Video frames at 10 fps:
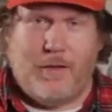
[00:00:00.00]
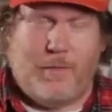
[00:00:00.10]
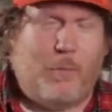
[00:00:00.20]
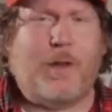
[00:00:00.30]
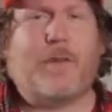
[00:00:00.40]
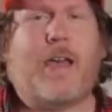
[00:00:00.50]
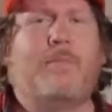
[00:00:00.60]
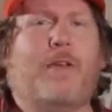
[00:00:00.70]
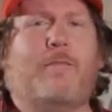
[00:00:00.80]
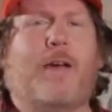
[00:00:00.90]
My
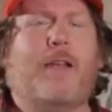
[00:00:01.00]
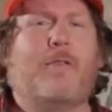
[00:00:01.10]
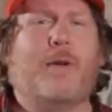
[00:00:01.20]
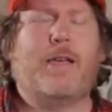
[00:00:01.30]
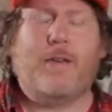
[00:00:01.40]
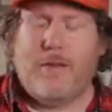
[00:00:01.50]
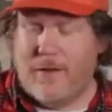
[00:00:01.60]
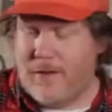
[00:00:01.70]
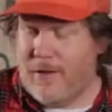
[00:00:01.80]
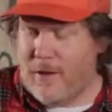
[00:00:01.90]
one-of-a-kind big find of the week
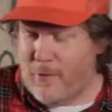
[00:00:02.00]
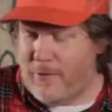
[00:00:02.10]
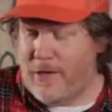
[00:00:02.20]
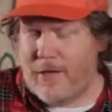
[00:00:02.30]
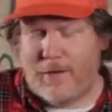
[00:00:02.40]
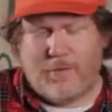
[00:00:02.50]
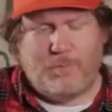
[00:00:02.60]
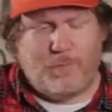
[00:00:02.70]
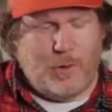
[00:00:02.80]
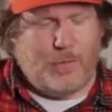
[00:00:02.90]
are these
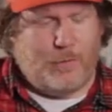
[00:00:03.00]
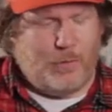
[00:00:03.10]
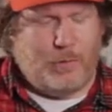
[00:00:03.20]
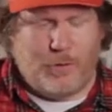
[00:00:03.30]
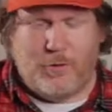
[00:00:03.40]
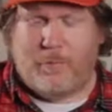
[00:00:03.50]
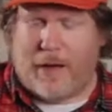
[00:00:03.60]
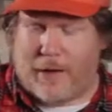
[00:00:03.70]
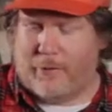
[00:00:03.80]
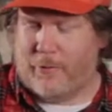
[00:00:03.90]
beautiful blue
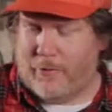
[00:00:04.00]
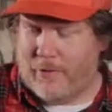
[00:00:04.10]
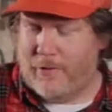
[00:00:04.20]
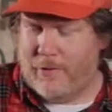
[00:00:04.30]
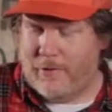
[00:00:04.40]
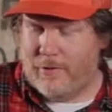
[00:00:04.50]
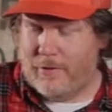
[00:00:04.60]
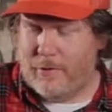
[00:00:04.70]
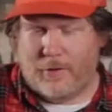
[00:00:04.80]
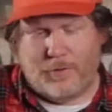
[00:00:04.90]
bottles.
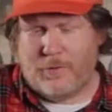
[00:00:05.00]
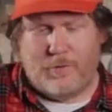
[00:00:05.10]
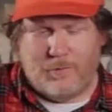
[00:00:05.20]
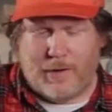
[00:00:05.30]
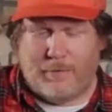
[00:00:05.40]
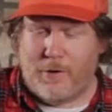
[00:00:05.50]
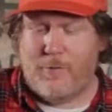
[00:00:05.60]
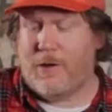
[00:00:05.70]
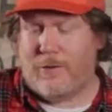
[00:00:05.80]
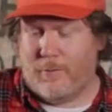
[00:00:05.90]
You can do whatever you
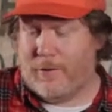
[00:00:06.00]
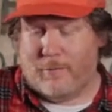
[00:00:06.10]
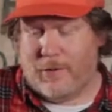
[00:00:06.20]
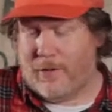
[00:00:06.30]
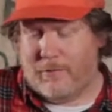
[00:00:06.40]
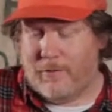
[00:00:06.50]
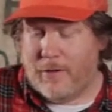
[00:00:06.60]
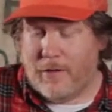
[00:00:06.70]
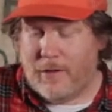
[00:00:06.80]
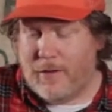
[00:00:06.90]
want to with them. You can
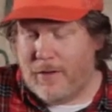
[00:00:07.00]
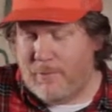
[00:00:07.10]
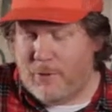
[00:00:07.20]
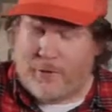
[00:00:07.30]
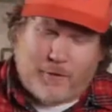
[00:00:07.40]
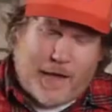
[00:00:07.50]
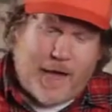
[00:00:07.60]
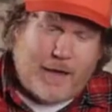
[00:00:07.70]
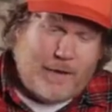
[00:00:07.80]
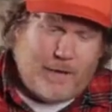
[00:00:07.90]
put
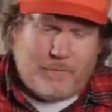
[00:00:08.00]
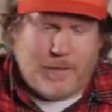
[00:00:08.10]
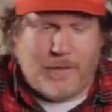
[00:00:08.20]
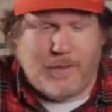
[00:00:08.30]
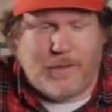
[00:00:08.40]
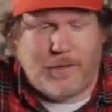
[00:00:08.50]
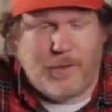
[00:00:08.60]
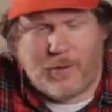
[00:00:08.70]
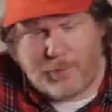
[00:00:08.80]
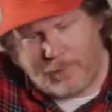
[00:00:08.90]
sand in them.
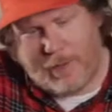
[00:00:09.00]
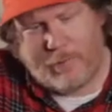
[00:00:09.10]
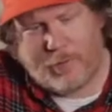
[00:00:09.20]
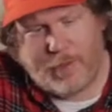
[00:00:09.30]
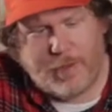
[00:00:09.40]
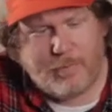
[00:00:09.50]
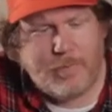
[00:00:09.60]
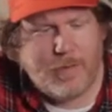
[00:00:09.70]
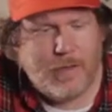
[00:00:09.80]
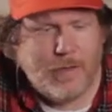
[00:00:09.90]
You can put pebbles in
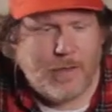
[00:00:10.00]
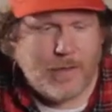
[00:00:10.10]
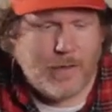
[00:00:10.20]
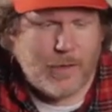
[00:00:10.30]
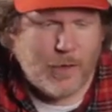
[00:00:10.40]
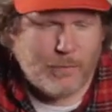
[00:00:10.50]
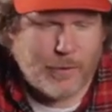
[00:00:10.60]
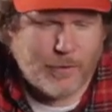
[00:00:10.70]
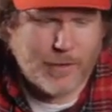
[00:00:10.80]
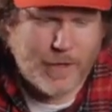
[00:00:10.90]
them. You can
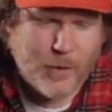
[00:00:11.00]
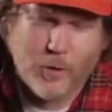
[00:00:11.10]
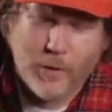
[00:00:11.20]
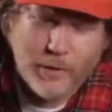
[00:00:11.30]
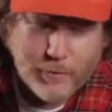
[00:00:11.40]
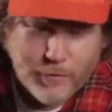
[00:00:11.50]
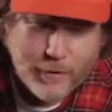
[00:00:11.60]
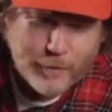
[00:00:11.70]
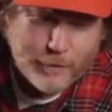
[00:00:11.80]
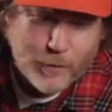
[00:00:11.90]
put scented oils and
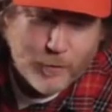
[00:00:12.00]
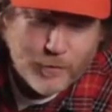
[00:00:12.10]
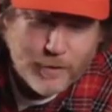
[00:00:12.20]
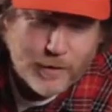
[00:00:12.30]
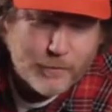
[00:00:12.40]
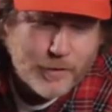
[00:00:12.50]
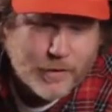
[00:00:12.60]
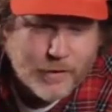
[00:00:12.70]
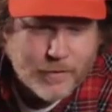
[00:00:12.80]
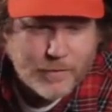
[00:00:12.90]
a diffuser in them
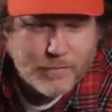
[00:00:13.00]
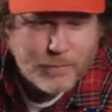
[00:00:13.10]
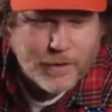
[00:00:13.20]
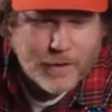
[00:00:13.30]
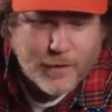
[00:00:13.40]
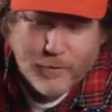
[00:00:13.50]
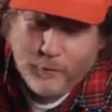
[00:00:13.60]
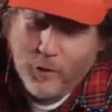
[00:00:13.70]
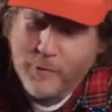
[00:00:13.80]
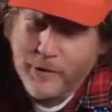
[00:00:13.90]
to put a nice
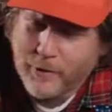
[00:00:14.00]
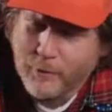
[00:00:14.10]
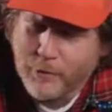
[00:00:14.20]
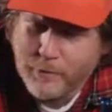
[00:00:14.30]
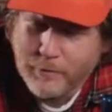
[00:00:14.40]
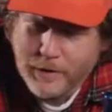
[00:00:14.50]
aroma in the room.